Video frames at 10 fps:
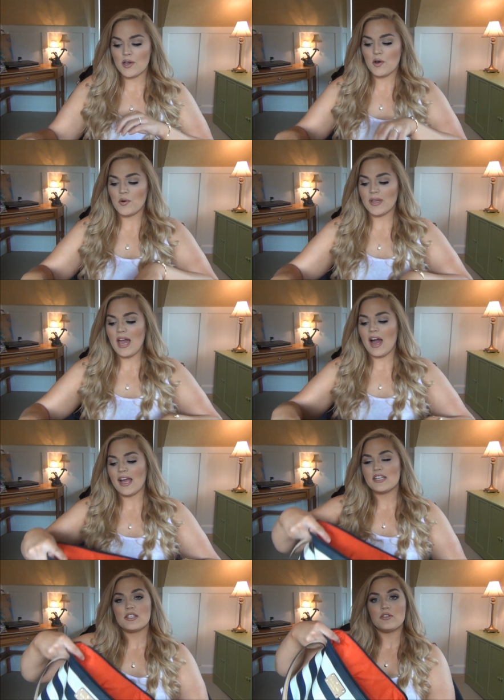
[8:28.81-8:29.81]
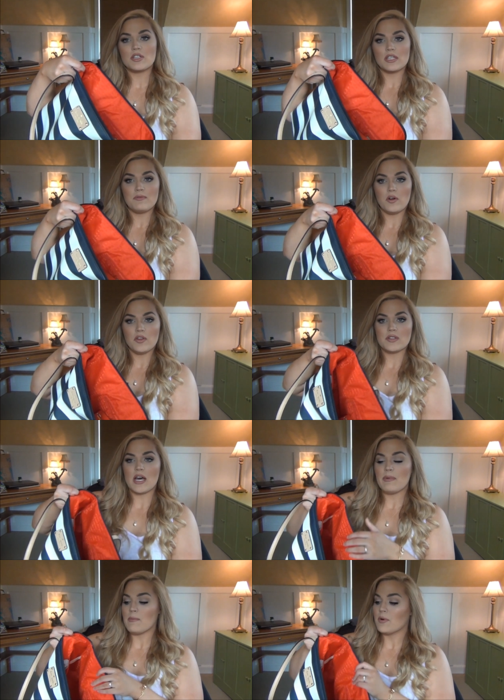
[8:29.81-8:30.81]
So yeah, I just usually fold those
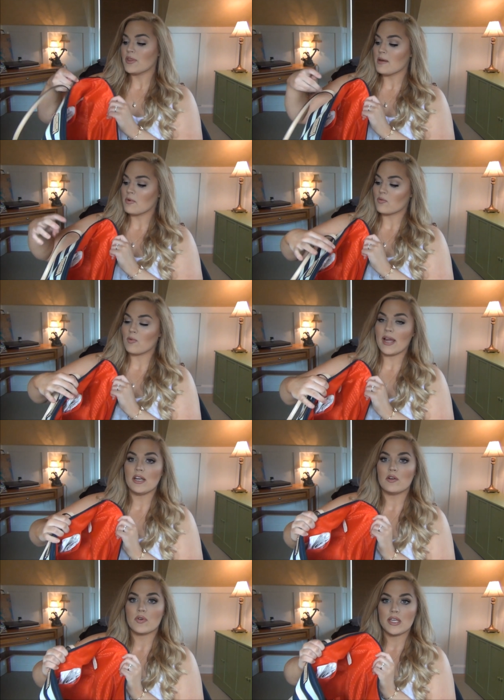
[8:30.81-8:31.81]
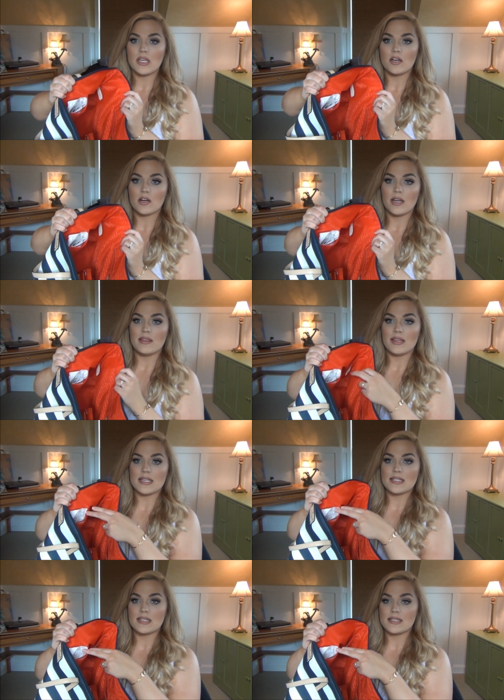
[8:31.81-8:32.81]
up and put them right over here in
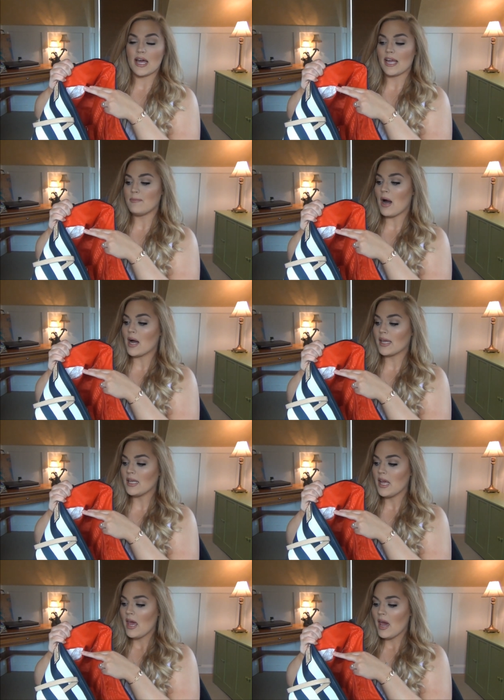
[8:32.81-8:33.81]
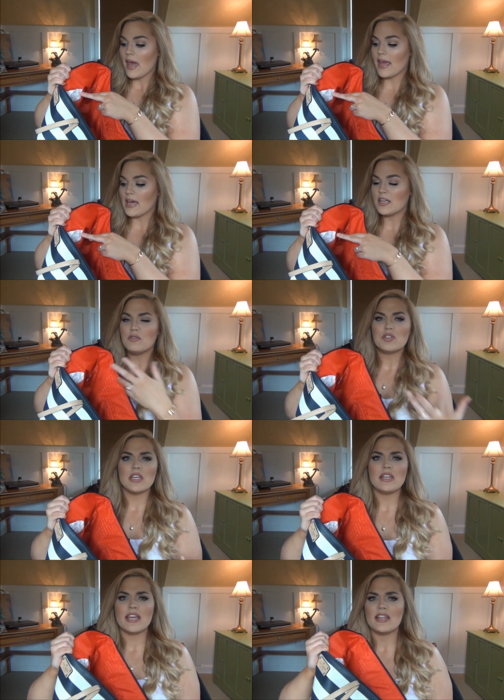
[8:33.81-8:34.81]
this side pocket. And
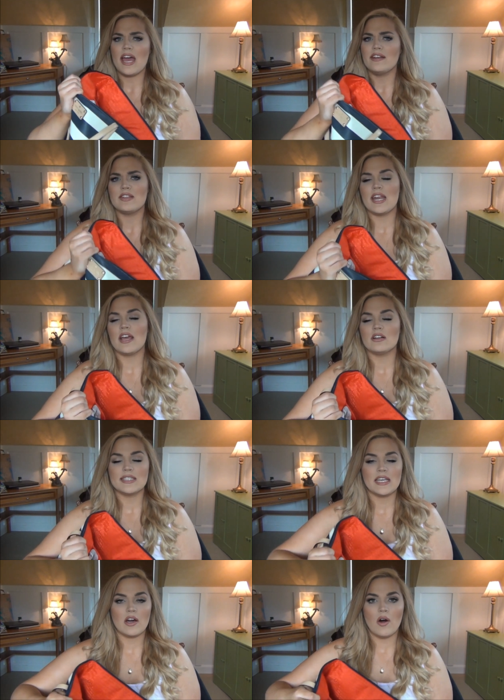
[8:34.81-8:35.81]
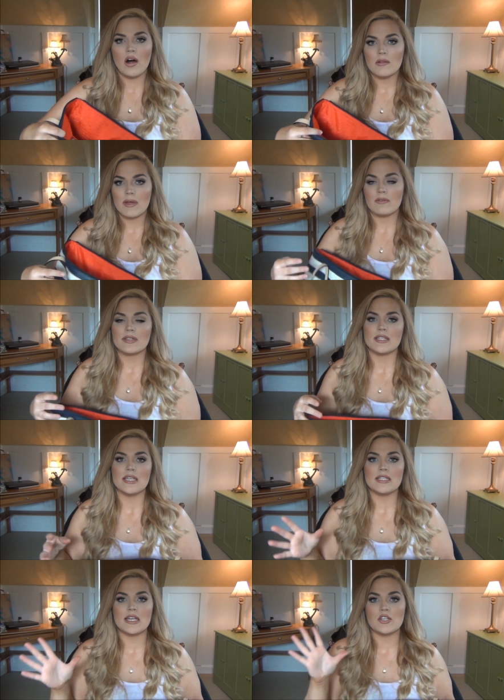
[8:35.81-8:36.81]
usually like at the end of the day, I'll take out all of my
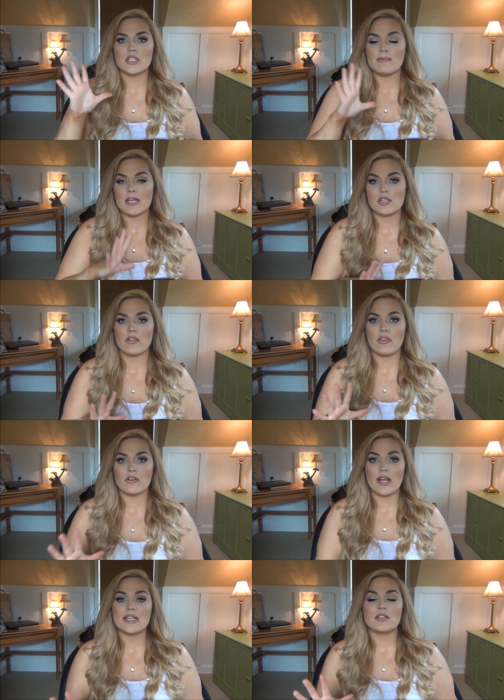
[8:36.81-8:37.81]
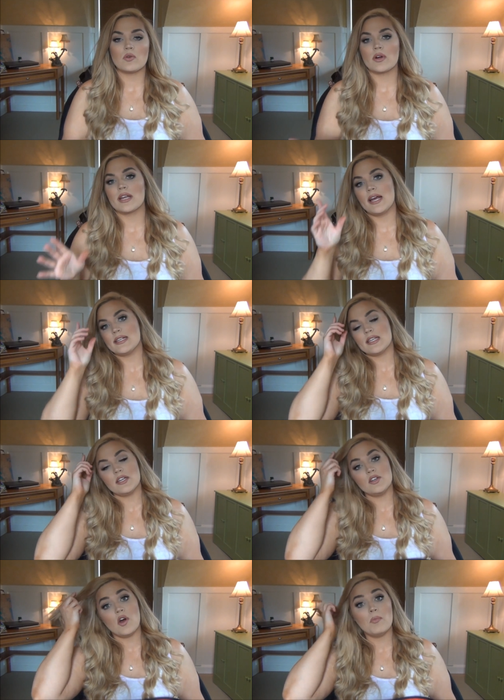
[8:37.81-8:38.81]
receipts and just make sure that they're nice and organized in
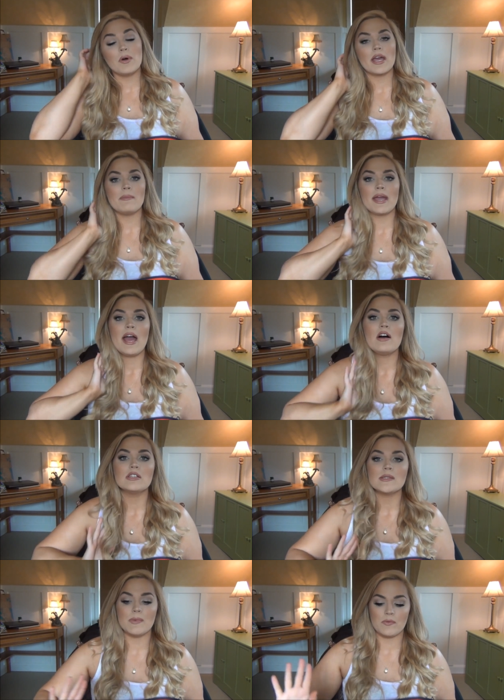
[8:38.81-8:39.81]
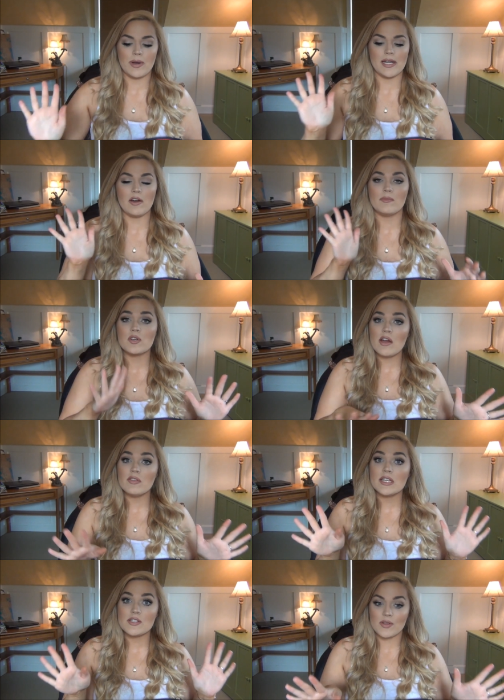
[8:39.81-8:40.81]
a notebook at my house. But right now I'm
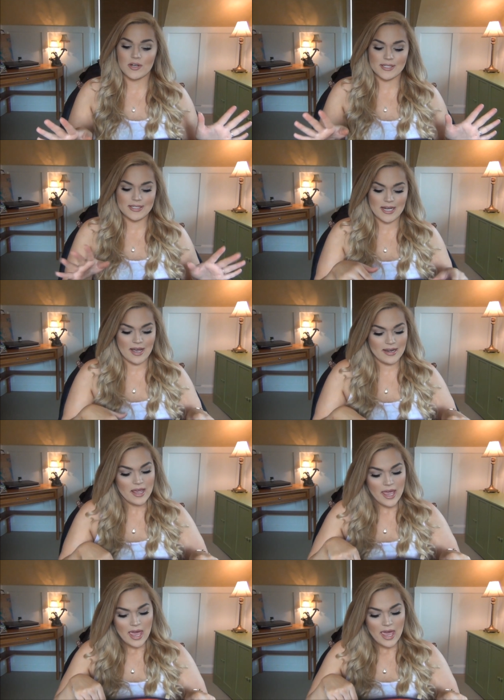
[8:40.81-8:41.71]
traveling, so there's a ton.